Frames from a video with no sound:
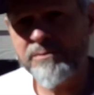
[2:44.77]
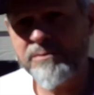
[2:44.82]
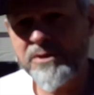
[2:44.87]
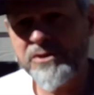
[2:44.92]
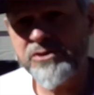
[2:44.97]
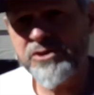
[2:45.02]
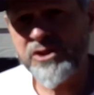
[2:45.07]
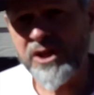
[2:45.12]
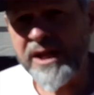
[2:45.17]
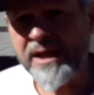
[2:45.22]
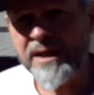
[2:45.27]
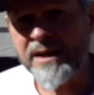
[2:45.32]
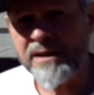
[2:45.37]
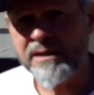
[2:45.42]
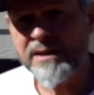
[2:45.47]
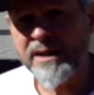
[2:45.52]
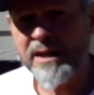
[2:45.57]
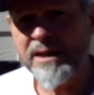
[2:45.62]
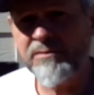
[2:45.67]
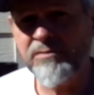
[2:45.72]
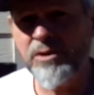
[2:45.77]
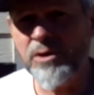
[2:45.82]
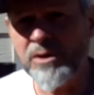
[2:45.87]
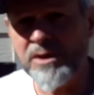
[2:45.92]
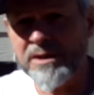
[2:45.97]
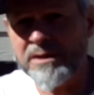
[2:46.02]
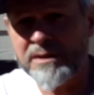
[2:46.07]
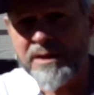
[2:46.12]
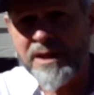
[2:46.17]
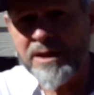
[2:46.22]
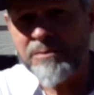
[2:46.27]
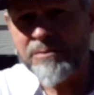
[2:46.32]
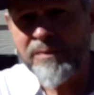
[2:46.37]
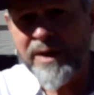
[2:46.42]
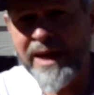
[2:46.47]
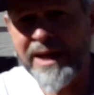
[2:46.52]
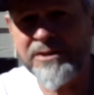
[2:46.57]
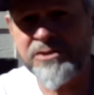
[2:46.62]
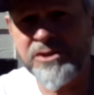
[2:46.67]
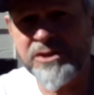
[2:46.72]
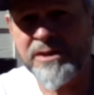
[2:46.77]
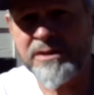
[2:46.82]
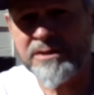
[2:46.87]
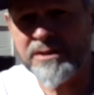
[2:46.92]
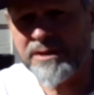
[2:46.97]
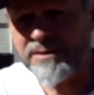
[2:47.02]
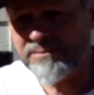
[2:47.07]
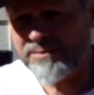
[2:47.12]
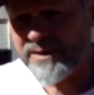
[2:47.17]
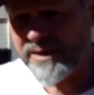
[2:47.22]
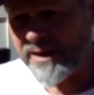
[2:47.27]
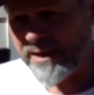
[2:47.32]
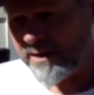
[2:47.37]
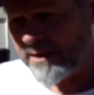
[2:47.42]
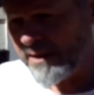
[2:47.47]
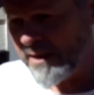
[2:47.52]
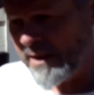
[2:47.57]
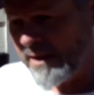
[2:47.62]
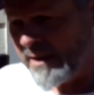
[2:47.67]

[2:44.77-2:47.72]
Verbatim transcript: machine if you can imaginatively